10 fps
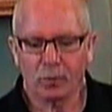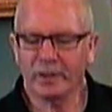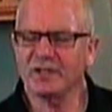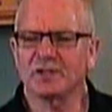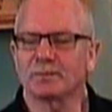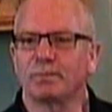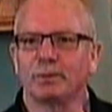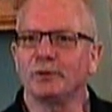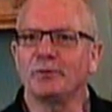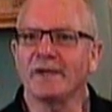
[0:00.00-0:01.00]
Well, this
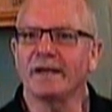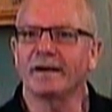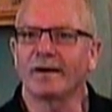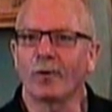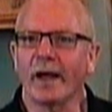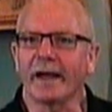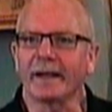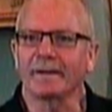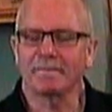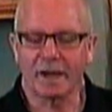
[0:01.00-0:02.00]
just blew me
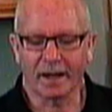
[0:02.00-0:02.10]
away.